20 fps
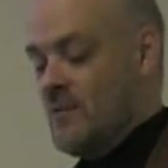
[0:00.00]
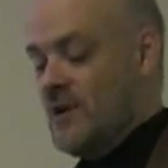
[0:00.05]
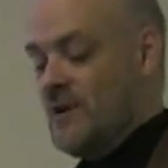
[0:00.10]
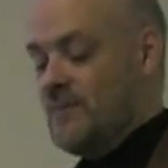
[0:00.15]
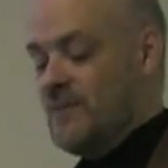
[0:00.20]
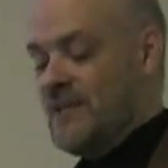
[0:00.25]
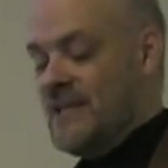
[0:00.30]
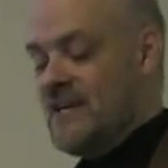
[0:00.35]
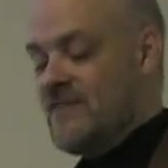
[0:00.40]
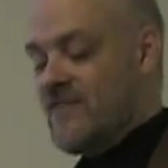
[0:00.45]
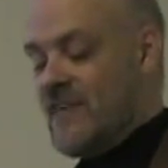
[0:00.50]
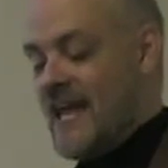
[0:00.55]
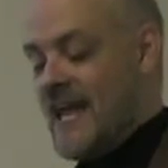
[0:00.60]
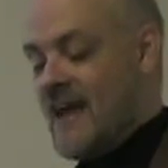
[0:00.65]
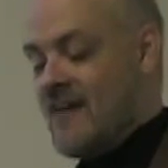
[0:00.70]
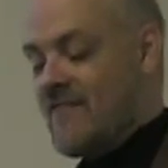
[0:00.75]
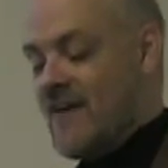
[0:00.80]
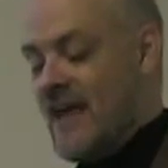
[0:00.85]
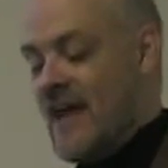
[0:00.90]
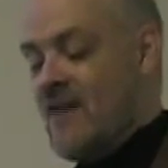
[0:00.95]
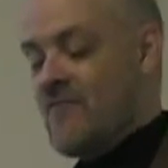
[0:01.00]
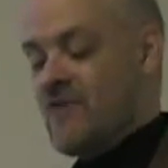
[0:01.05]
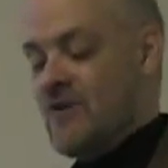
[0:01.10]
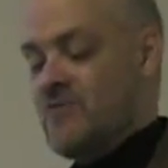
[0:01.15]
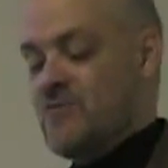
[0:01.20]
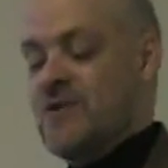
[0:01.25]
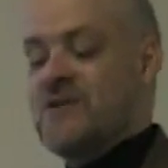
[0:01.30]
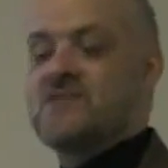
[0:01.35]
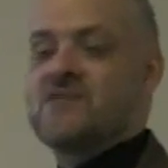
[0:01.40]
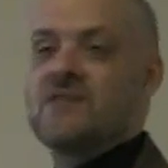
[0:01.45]
we believe they have
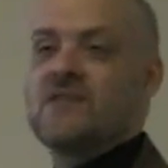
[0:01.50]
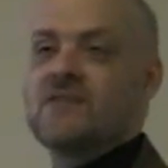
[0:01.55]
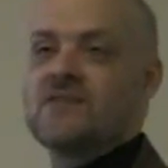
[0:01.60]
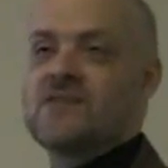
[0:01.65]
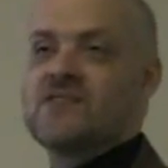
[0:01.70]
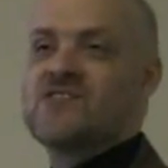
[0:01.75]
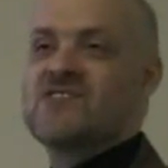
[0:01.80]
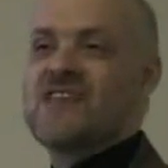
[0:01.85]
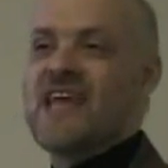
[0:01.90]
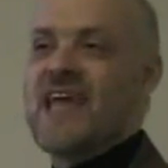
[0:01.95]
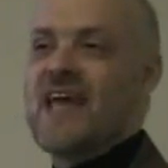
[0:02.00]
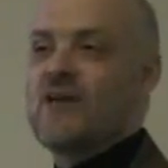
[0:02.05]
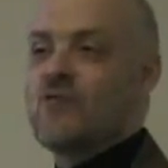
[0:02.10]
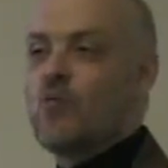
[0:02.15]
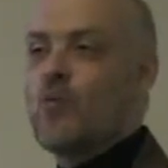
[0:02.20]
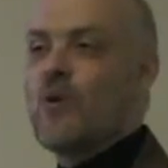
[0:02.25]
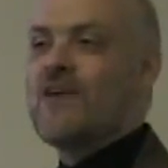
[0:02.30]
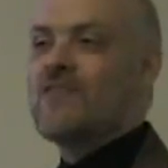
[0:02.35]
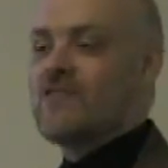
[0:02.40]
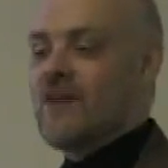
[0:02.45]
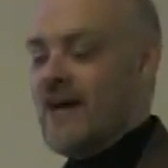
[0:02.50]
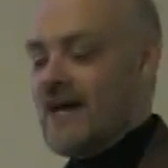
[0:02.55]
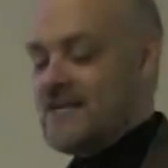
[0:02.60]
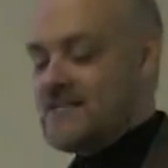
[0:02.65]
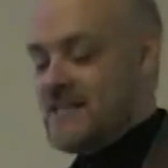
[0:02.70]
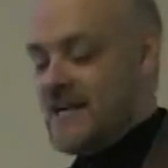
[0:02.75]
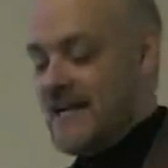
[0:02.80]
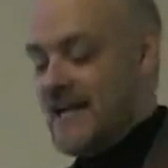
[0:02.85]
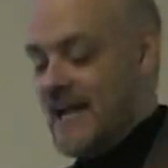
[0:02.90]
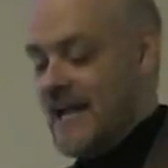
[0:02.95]
every reason to stand with
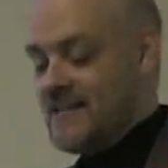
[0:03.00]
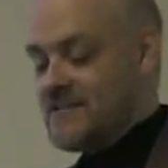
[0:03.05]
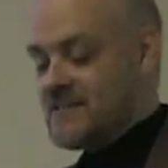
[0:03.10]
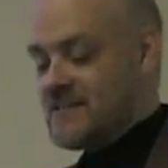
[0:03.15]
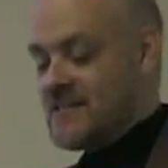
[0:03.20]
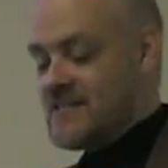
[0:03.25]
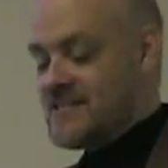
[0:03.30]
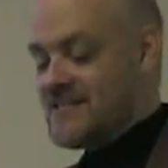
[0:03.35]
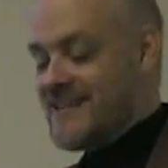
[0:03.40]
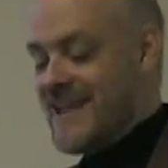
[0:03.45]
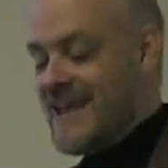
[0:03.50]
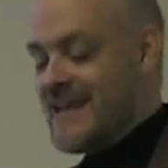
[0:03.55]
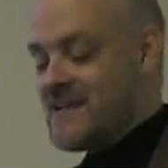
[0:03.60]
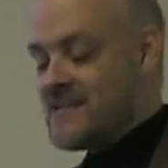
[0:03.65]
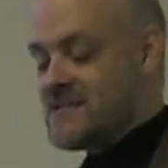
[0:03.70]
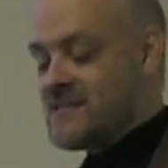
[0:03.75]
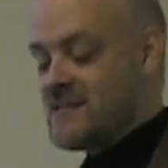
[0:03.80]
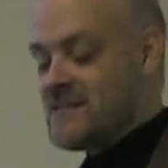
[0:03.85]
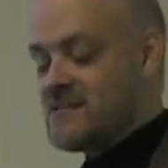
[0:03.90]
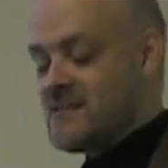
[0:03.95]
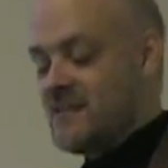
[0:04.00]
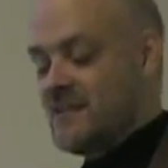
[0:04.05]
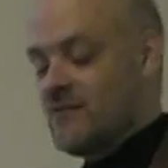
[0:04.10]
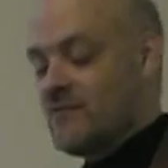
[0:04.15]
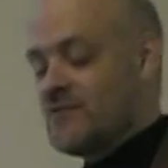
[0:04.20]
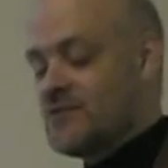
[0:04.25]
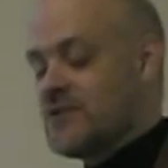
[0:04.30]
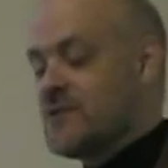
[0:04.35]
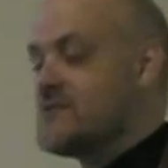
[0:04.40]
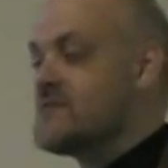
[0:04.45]
us against statist
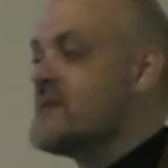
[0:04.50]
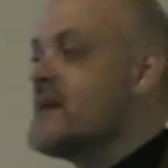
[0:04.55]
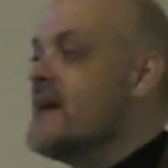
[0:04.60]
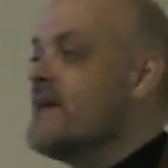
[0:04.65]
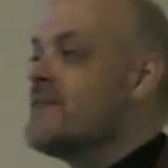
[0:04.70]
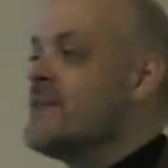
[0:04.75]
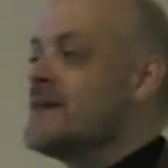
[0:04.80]
solutions